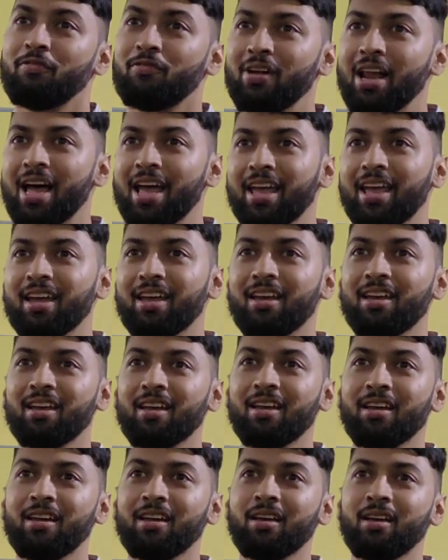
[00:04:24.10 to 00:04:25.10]
Fly
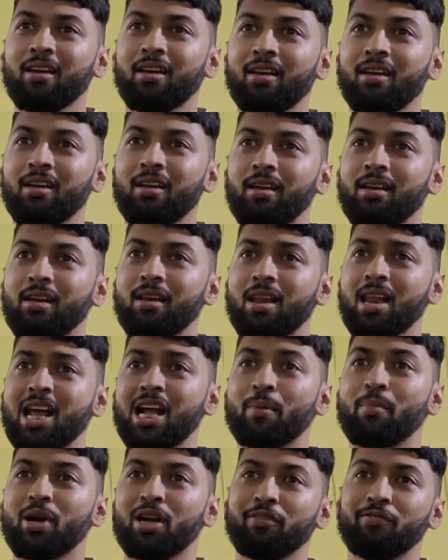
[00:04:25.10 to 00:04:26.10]
like
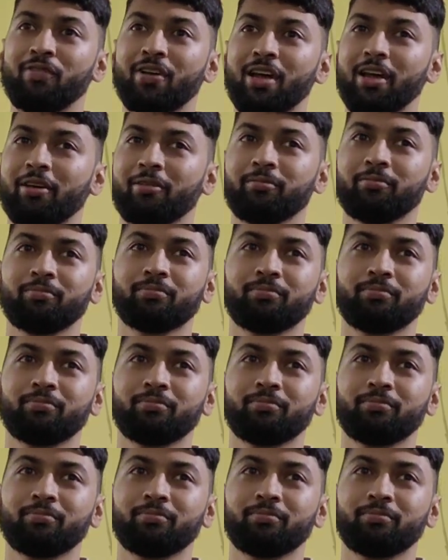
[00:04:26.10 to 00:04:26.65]
a butterfly.